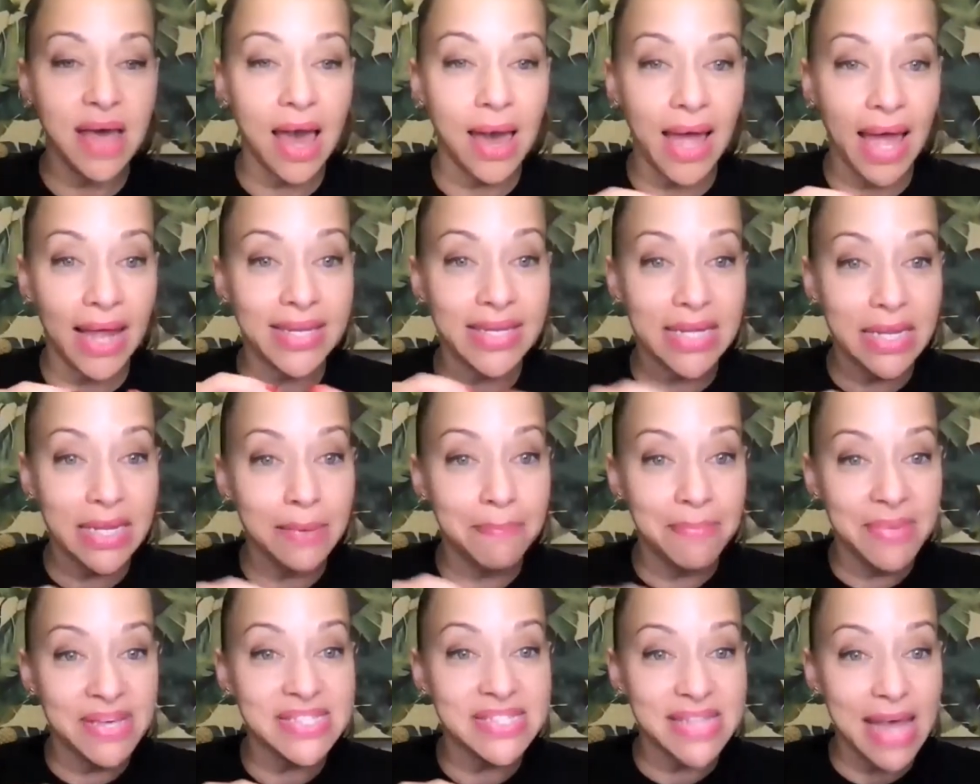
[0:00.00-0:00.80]

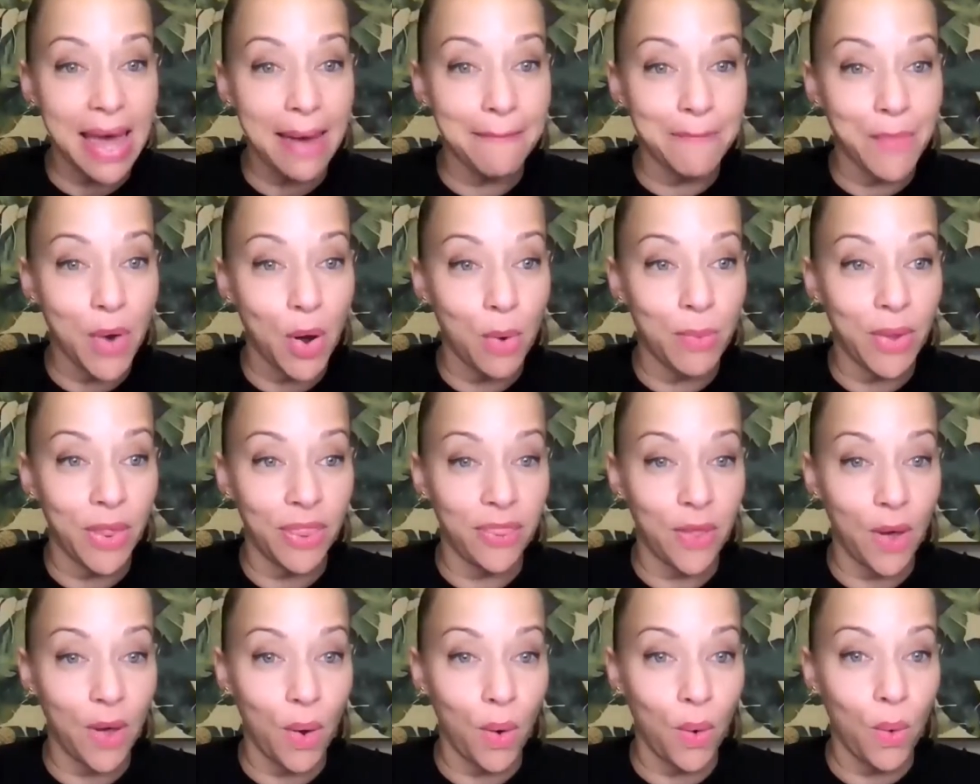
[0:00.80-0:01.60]
didn't miss that
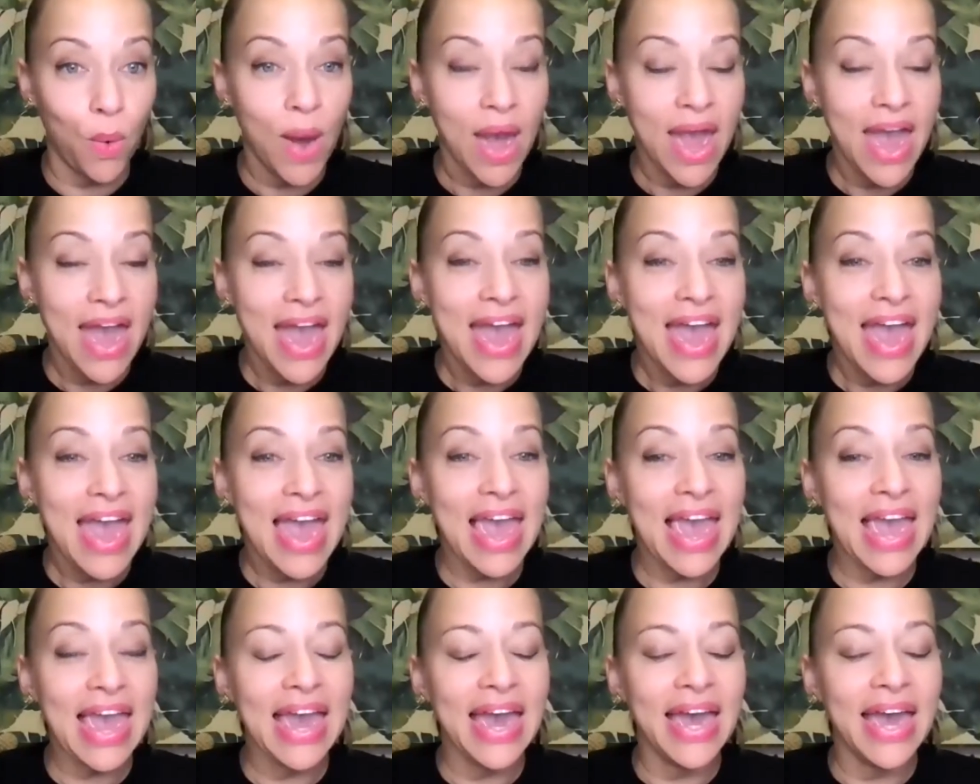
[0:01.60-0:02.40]
moment though.
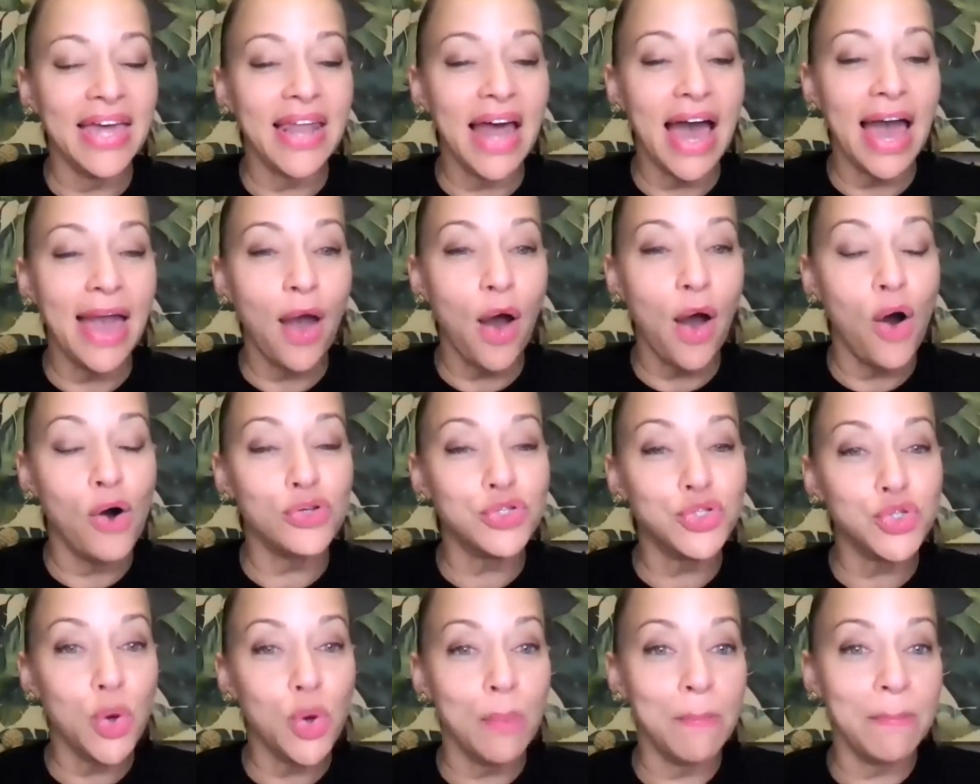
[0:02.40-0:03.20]
And I
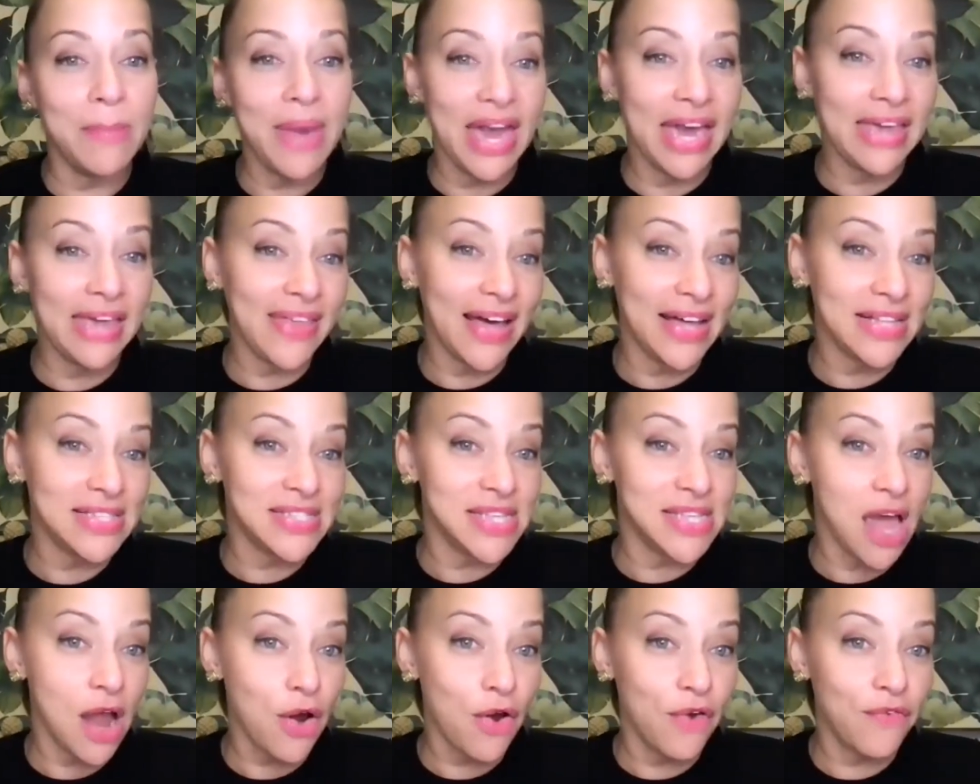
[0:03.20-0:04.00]
also made that
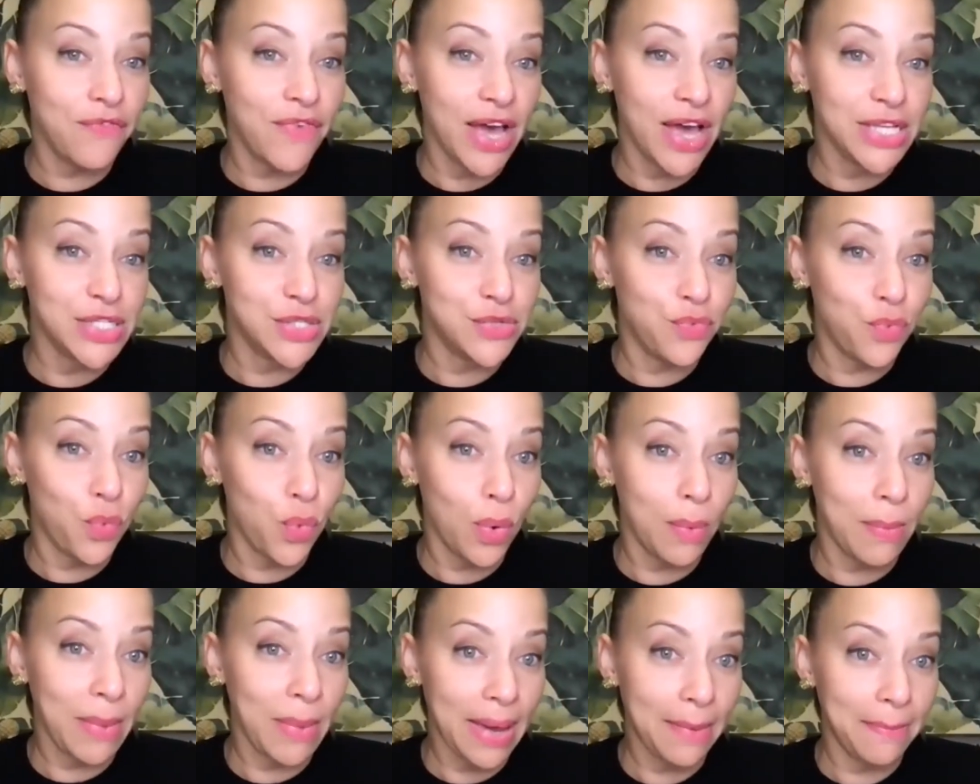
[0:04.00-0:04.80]
sacrifice
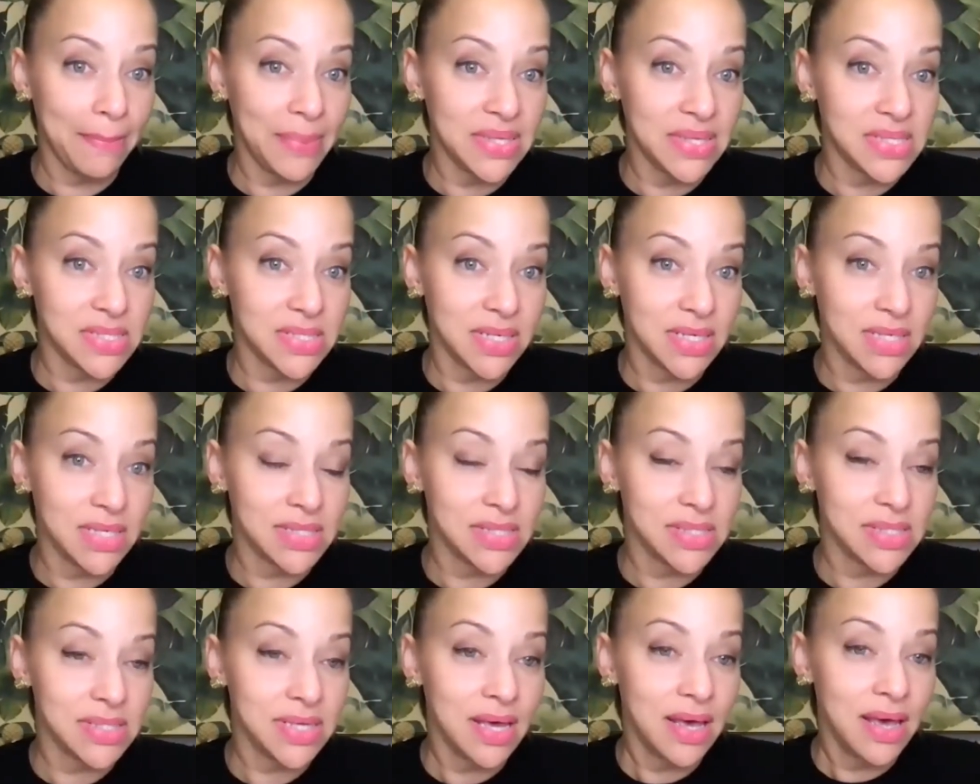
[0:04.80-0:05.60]
for my business.